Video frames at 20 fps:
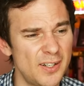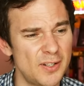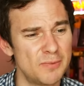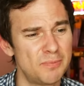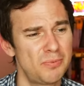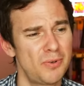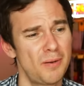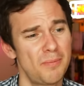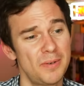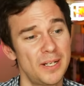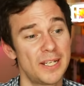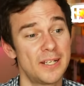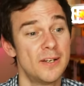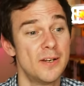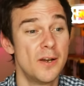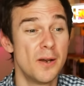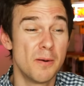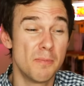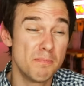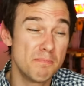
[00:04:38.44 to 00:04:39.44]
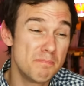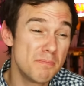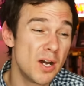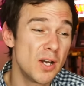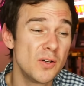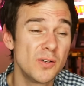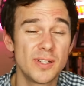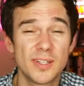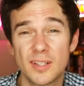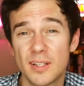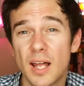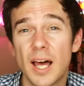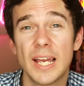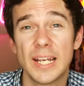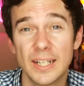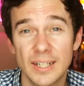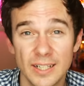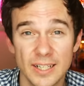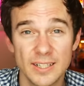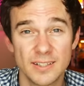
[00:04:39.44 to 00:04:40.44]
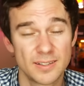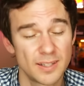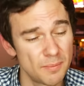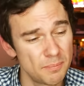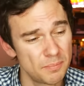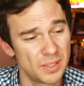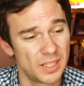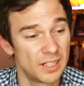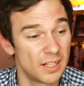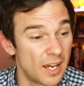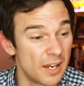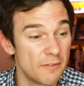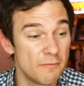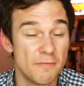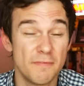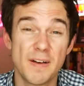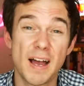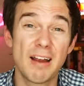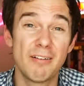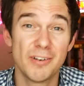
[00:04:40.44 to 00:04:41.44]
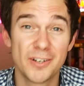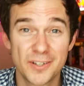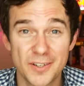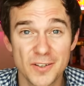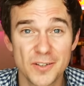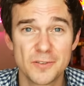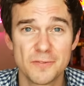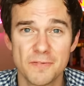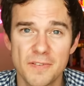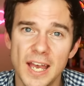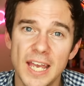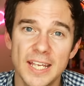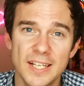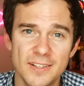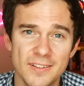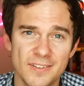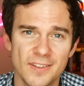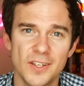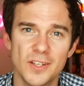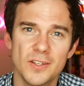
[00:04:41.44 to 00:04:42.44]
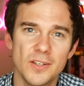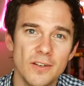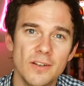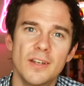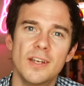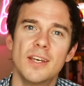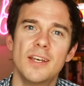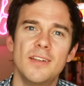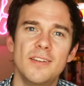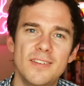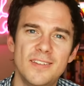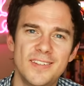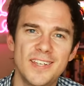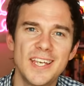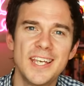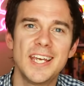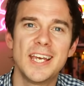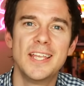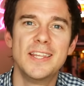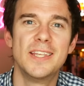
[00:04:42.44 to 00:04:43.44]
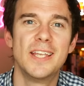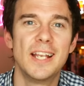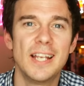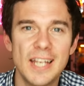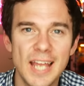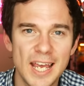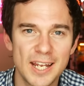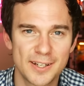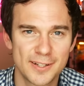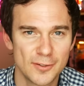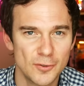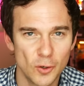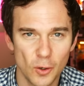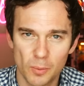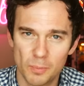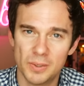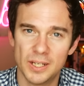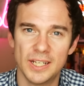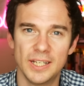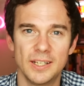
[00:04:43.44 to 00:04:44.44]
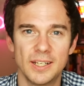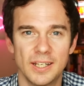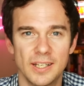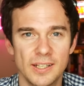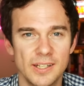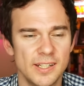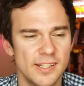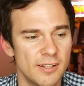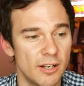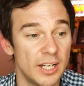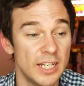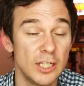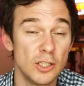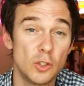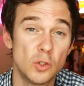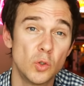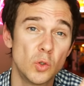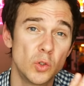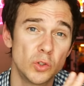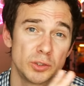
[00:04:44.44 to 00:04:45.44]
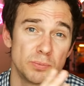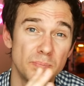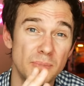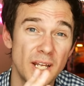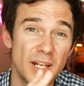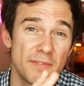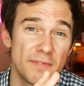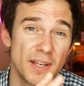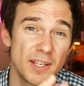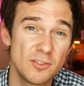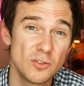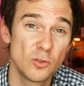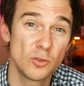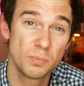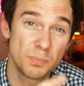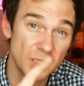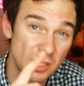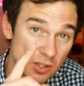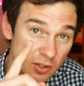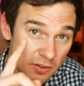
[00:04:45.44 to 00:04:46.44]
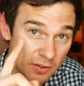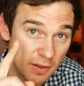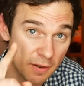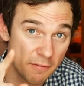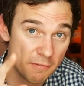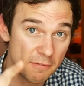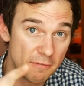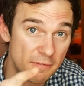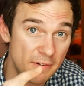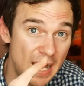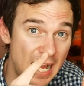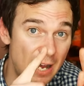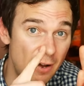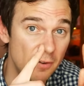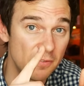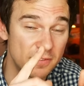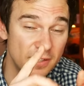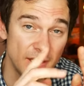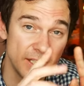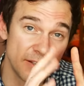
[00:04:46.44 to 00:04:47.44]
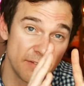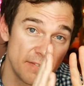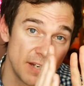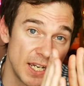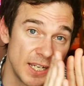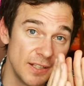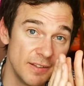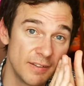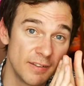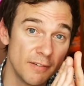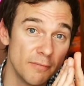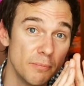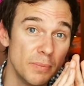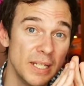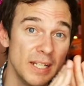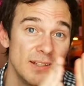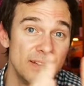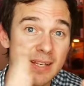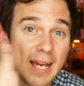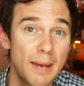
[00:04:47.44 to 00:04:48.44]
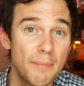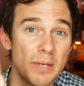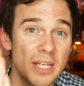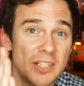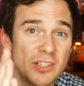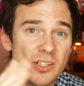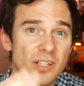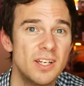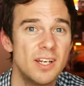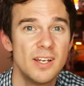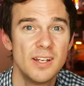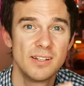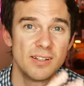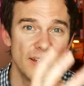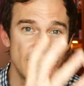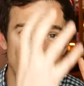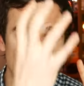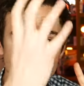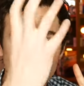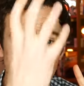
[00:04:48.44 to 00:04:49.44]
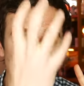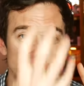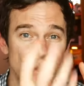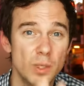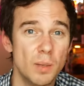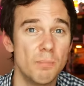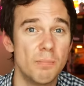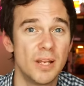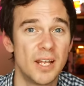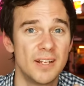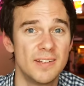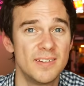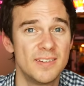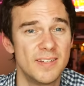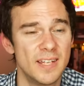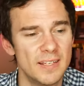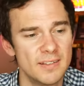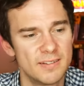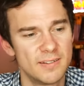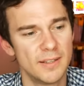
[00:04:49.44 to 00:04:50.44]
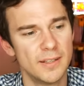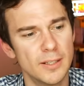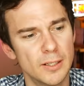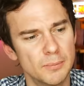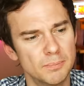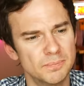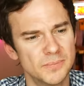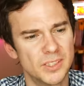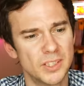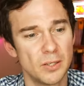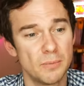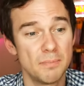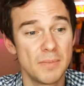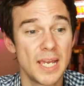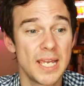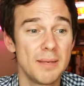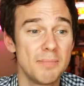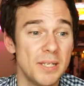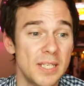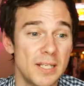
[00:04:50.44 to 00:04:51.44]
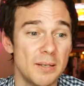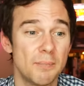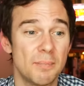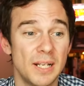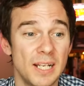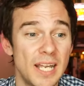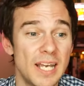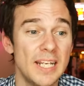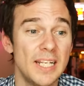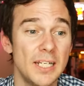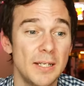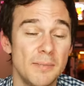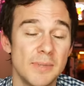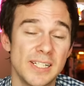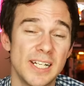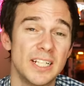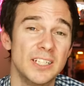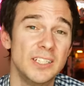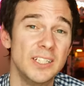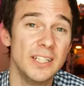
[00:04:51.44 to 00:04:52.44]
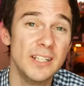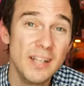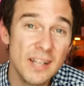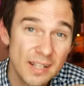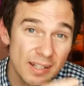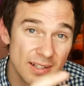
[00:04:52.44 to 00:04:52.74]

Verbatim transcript: So probably most likely something like varicose veins that you see in the legs normally. And these are engorged blood vessels because the valves in the veins have been damaged. So therefore all the blood sits in them. So maybe the palladium is actually